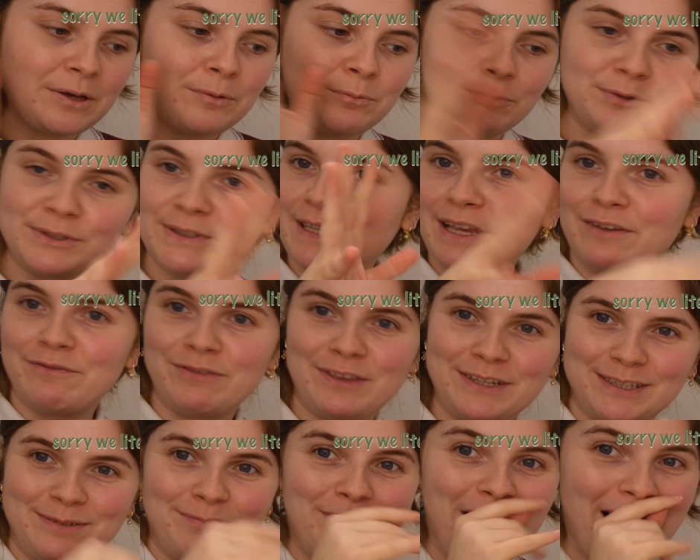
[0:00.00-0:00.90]
We'll see if
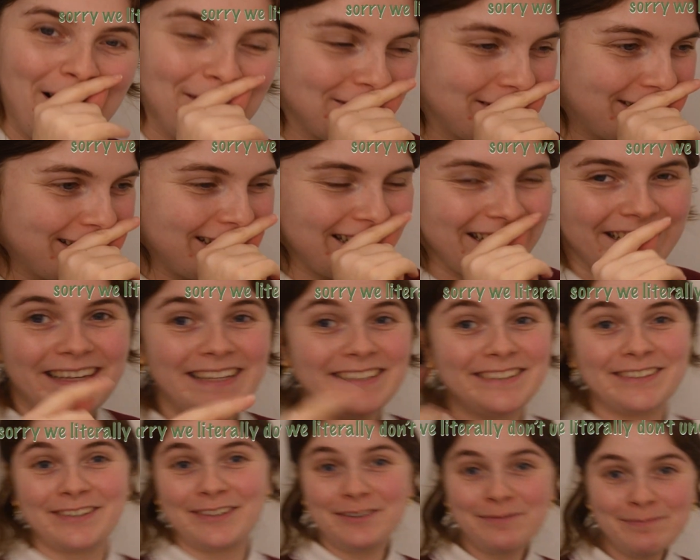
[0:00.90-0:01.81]
this amount is
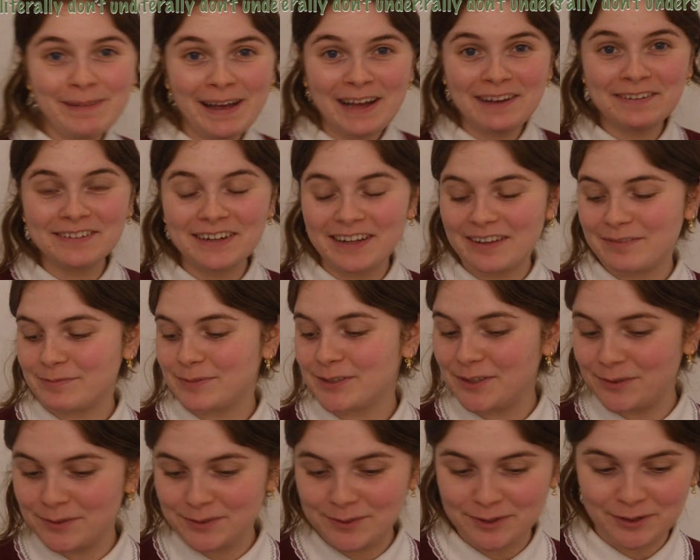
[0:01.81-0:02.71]
a good amount. I'm
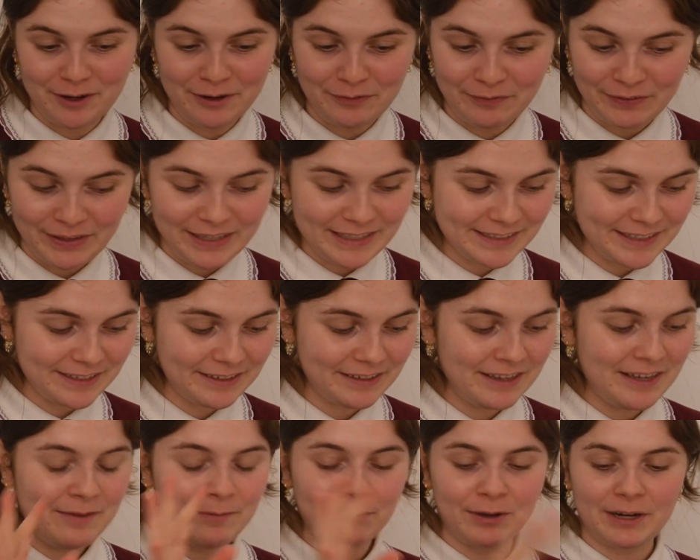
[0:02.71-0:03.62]
so sorry if it isn't.
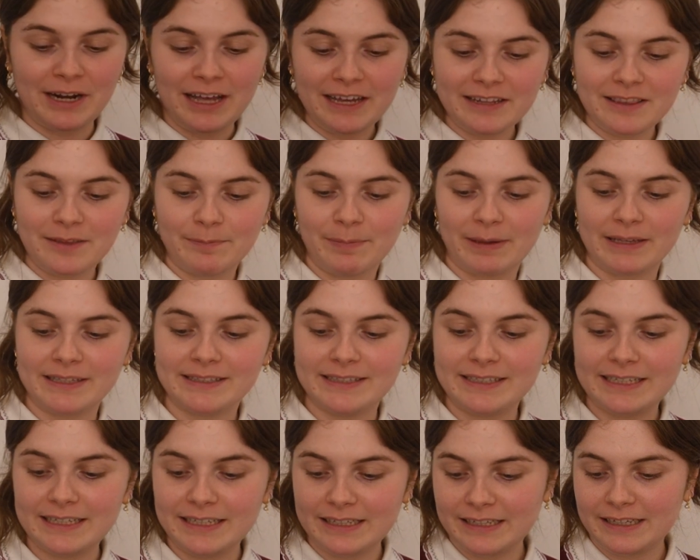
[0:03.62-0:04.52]
I'm going to add in the
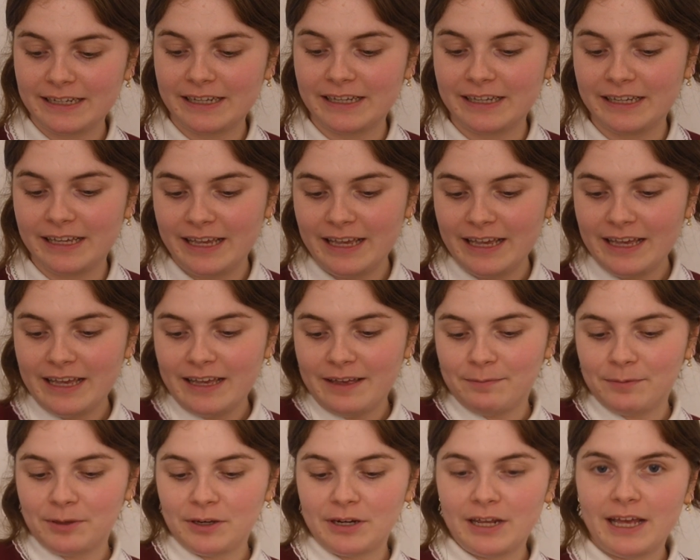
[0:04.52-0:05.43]
pastina.
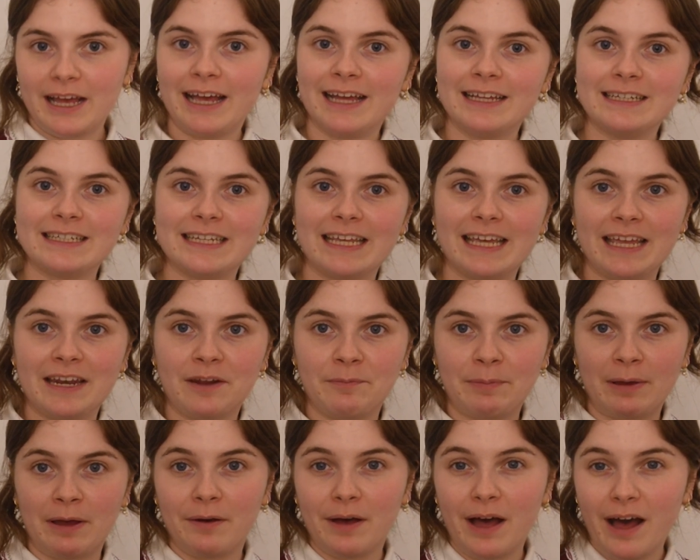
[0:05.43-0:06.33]
I'm going to add in
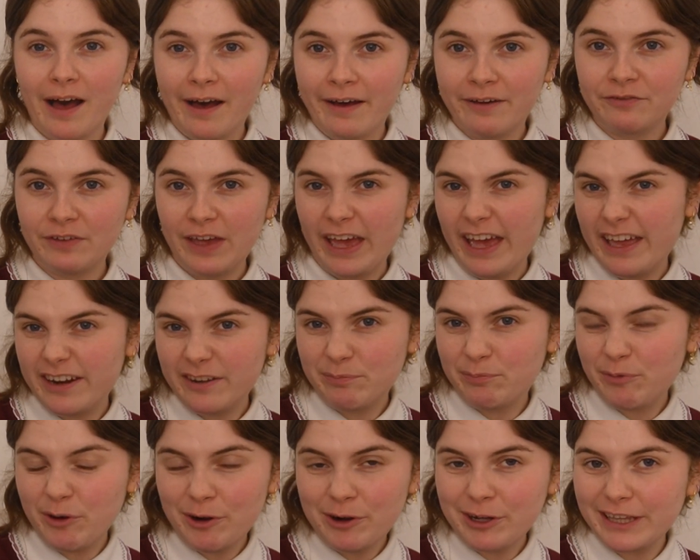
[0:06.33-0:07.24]
about half a head of
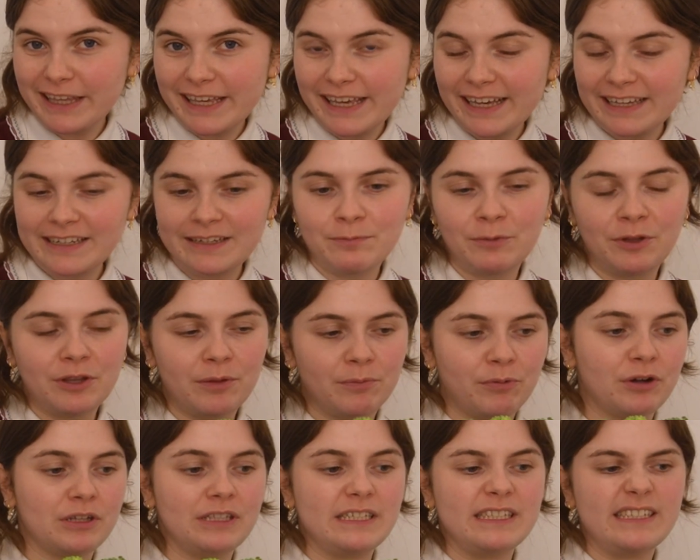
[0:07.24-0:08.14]
broccoli. I didn't want the
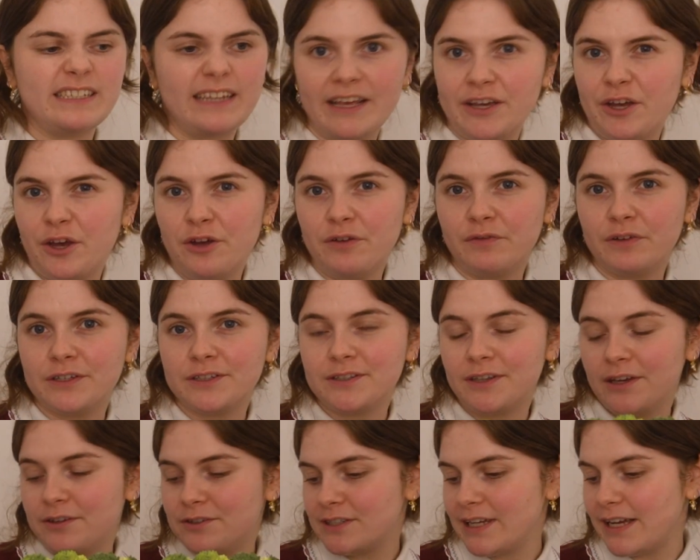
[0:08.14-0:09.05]
broccoli to take over,
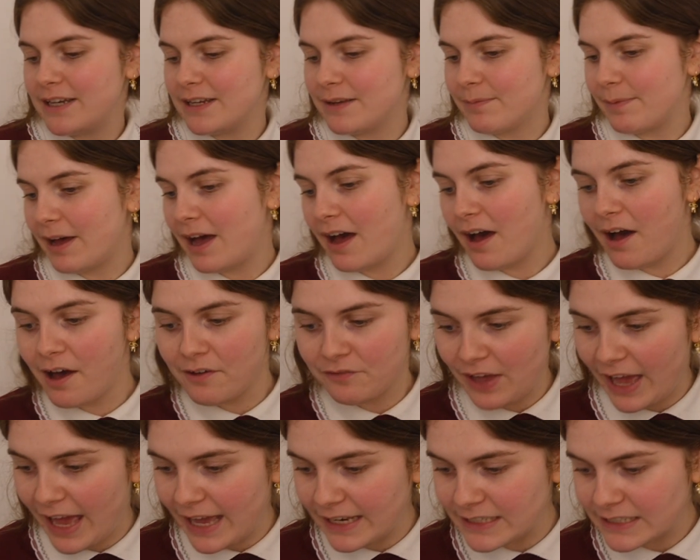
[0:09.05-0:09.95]
so I'm just adding about half a
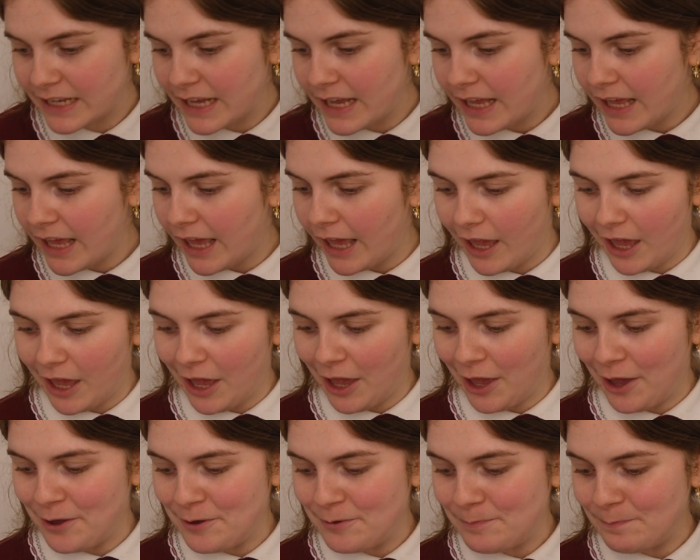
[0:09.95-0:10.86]
head
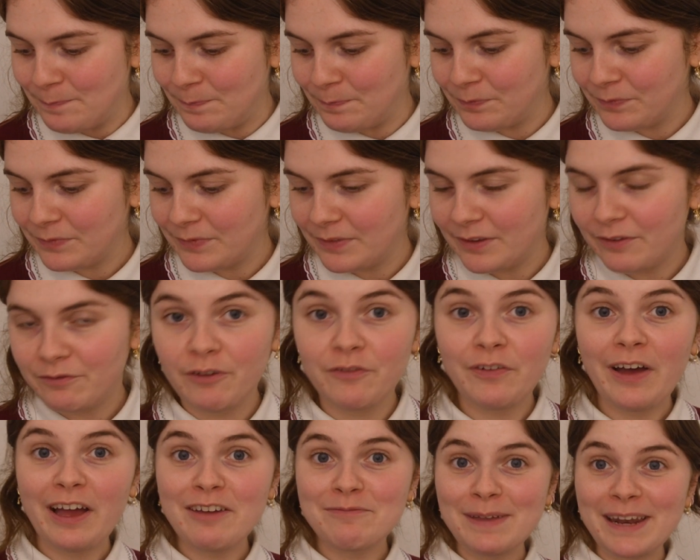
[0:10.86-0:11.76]
for
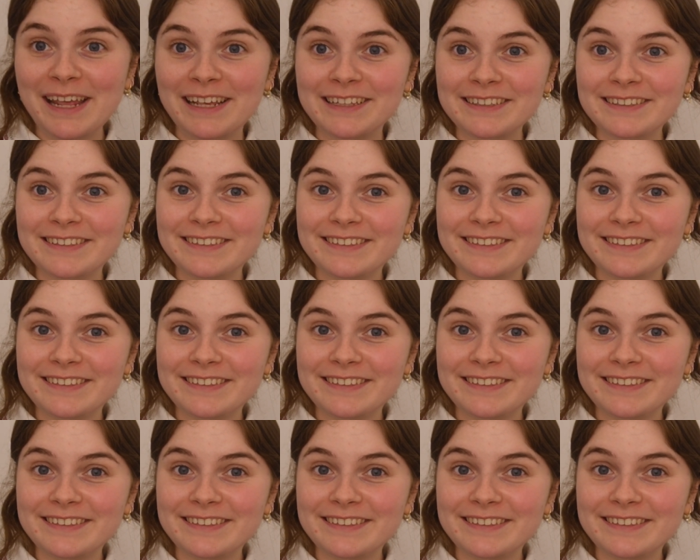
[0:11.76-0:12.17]
5 minutes.